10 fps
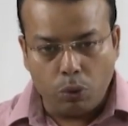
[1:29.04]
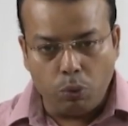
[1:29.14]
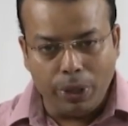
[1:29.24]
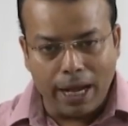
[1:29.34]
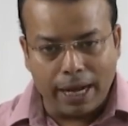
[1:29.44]

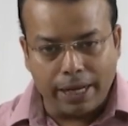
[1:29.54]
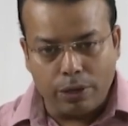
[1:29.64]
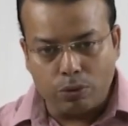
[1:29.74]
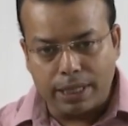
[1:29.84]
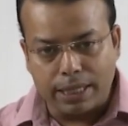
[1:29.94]
we are
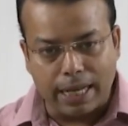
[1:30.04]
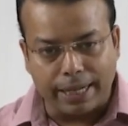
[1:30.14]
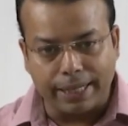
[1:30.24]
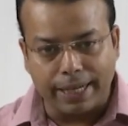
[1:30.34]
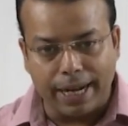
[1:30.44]
using
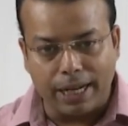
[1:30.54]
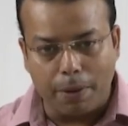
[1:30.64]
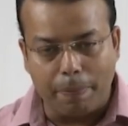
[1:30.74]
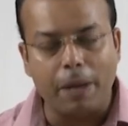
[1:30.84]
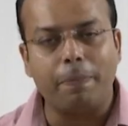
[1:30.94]
certain kind
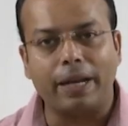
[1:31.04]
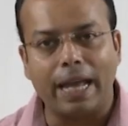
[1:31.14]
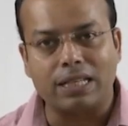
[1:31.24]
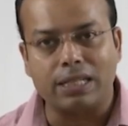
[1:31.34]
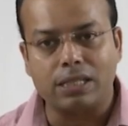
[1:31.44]
of vapor
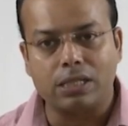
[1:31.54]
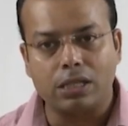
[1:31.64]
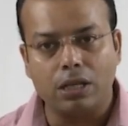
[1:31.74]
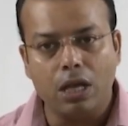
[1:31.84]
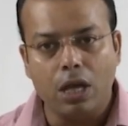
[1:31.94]

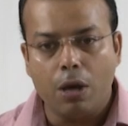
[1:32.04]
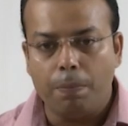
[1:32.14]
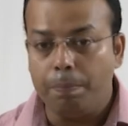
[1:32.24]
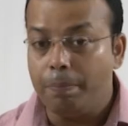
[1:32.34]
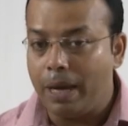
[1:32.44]
gases
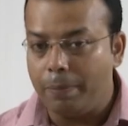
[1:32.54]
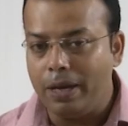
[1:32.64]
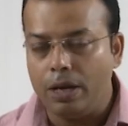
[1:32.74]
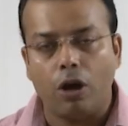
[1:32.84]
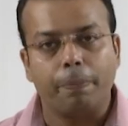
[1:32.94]

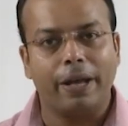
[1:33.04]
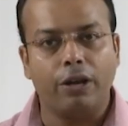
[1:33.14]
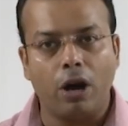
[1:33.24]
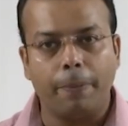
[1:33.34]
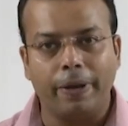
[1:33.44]
maybe or may
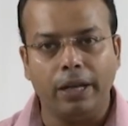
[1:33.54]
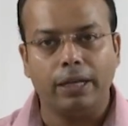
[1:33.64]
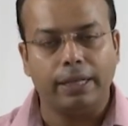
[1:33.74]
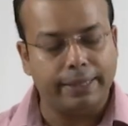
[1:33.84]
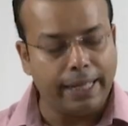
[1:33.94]
not be,
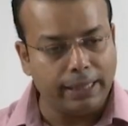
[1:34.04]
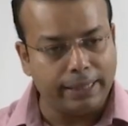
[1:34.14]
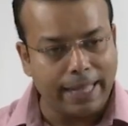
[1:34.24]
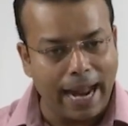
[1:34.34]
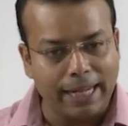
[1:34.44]

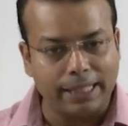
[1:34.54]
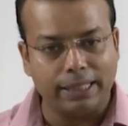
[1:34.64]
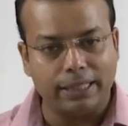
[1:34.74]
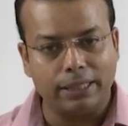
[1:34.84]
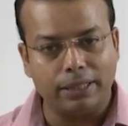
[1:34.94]
then
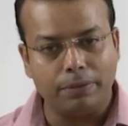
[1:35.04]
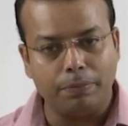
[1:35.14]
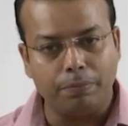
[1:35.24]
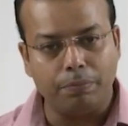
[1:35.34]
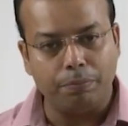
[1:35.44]
that
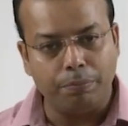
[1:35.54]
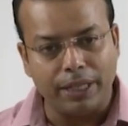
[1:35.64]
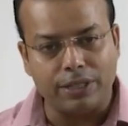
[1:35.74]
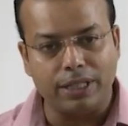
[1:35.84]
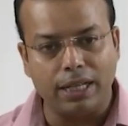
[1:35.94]

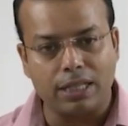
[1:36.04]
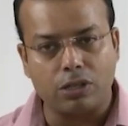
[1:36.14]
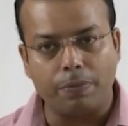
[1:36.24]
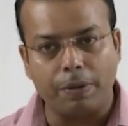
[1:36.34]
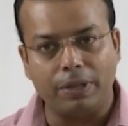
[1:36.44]
materials
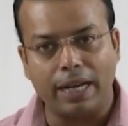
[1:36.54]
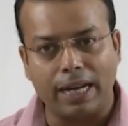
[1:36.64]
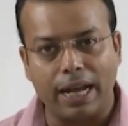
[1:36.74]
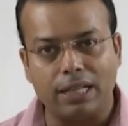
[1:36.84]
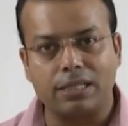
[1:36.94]
or maybe
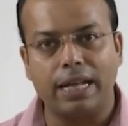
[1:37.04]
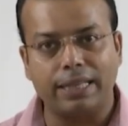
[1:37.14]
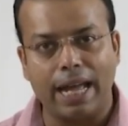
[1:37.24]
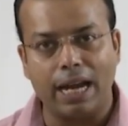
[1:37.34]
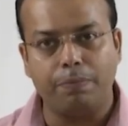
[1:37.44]
that ions
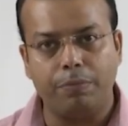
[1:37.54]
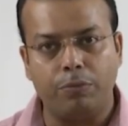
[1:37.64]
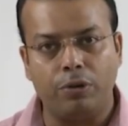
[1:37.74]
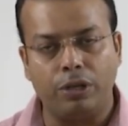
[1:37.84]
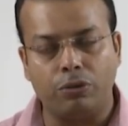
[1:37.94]
and that
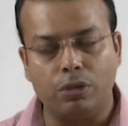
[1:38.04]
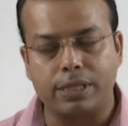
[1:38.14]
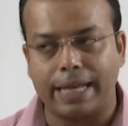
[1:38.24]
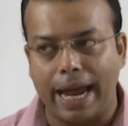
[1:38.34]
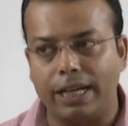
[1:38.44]

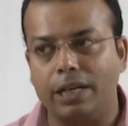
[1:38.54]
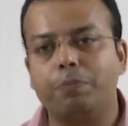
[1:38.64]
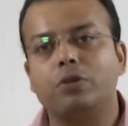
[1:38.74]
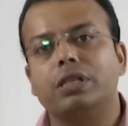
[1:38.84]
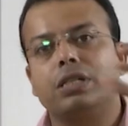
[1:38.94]
molecules can
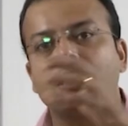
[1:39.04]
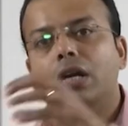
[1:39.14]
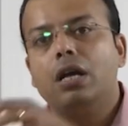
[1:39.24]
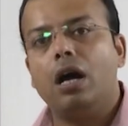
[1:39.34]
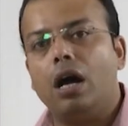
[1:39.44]
deposit
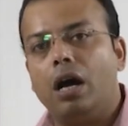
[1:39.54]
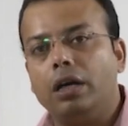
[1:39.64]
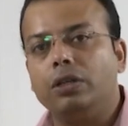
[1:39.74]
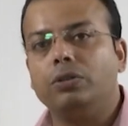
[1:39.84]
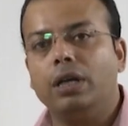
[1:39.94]

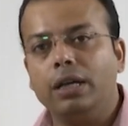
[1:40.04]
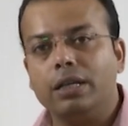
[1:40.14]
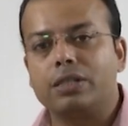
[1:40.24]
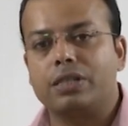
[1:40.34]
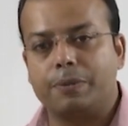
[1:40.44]
onto the
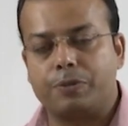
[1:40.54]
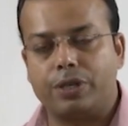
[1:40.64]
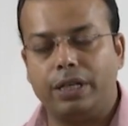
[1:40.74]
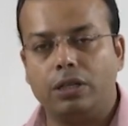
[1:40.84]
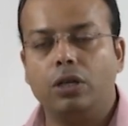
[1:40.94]

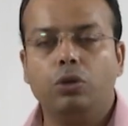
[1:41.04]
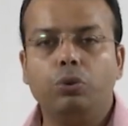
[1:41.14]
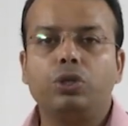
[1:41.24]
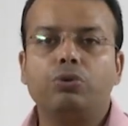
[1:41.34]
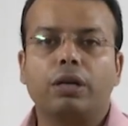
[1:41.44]
substrate
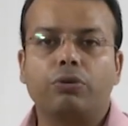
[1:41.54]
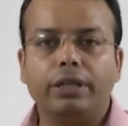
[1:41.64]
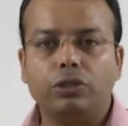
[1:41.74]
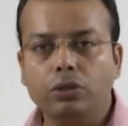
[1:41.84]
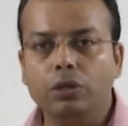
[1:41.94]
which we are
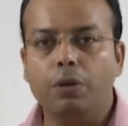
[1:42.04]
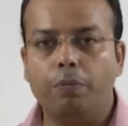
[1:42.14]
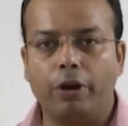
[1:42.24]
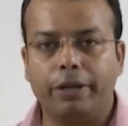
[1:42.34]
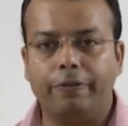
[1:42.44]
going to
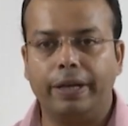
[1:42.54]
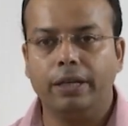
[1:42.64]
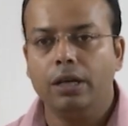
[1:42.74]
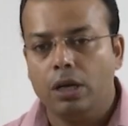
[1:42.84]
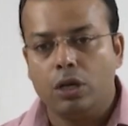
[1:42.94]
modify.
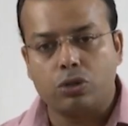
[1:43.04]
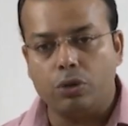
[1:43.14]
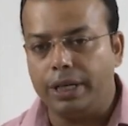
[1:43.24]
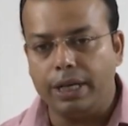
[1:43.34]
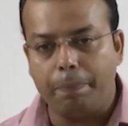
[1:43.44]

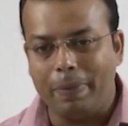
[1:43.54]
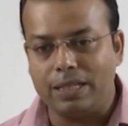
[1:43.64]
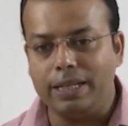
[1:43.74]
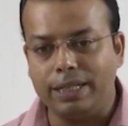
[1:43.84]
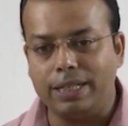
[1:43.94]
So, in a
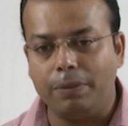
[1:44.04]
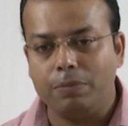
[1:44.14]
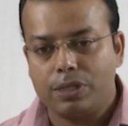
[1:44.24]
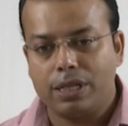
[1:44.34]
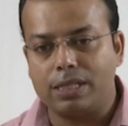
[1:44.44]
basic
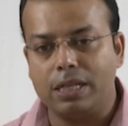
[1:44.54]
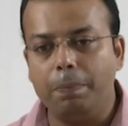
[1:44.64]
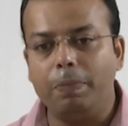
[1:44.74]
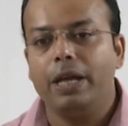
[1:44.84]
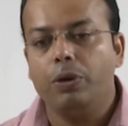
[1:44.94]
terms just
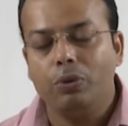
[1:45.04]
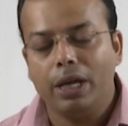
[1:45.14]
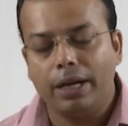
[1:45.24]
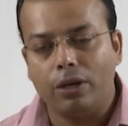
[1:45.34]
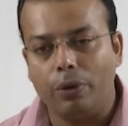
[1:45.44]
simply
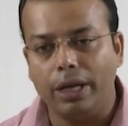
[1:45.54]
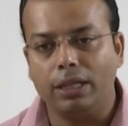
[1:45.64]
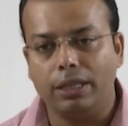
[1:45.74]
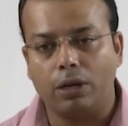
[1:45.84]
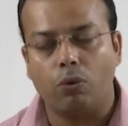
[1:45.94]
we are
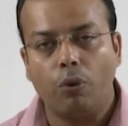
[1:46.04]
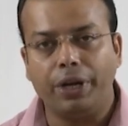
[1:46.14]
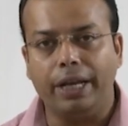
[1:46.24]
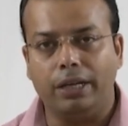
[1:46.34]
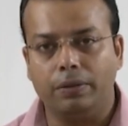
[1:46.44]
doing the
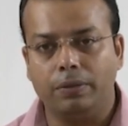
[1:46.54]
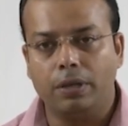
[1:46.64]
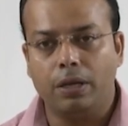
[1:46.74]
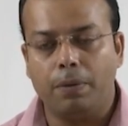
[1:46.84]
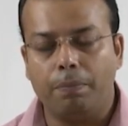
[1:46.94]
coating
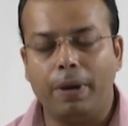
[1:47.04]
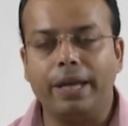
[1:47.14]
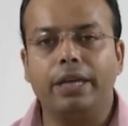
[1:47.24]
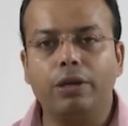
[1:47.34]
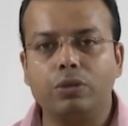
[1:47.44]
by
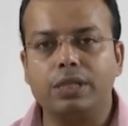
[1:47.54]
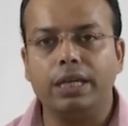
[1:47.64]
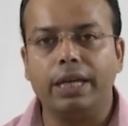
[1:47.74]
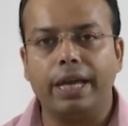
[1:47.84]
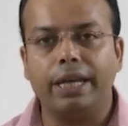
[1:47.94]

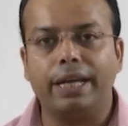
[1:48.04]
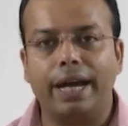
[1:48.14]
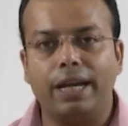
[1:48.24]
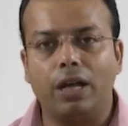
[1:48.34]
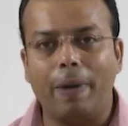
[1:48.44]
using any
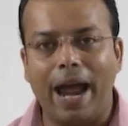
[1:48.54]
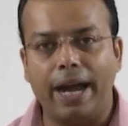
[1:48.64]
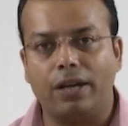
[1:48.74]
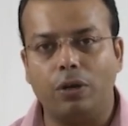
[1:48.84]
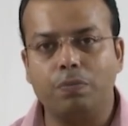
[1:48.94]
kind of
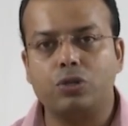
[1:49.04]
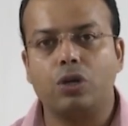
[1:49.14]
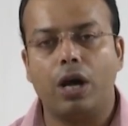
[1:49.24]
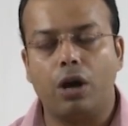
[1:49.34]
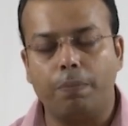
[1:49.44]
atoms
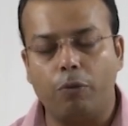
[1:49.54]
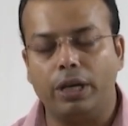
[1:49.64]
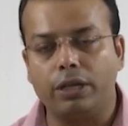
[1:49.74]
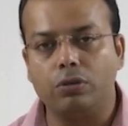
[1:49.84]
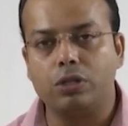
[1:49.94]
or
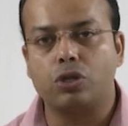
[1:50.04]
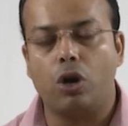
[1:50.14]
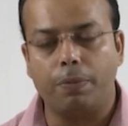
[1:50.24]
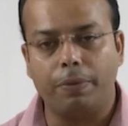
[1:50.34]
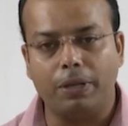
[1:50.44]
molecules
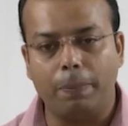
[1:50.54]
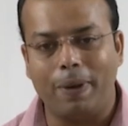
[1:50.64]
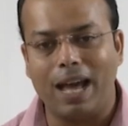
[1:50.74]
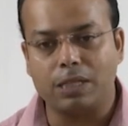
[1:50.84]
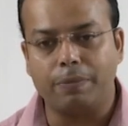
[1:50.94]
or maybe the
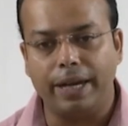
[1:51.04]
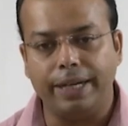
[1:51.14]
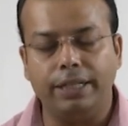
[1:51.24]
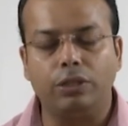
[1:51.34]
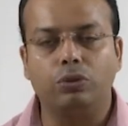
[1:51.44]
plasma
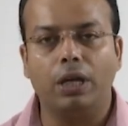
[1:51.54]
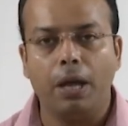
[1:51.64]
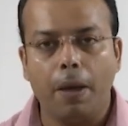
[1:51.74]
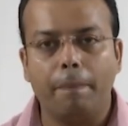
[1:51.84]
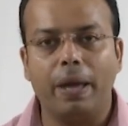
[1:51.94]
into the
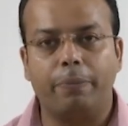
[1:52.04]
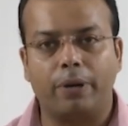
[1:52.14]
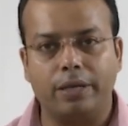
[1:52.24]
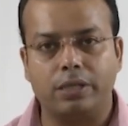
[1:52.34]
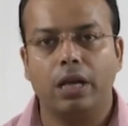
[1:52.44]

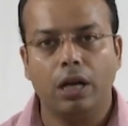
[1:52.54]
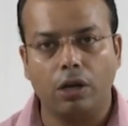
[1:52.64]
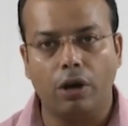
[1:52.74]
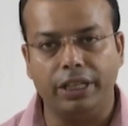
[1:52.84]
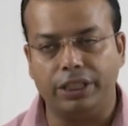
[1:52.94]
vaporized
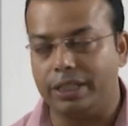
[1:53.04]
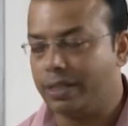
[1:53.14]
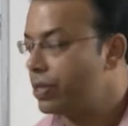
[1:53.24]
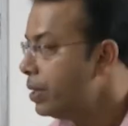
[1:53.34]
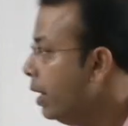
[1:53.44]

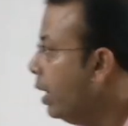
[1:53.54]
conditions.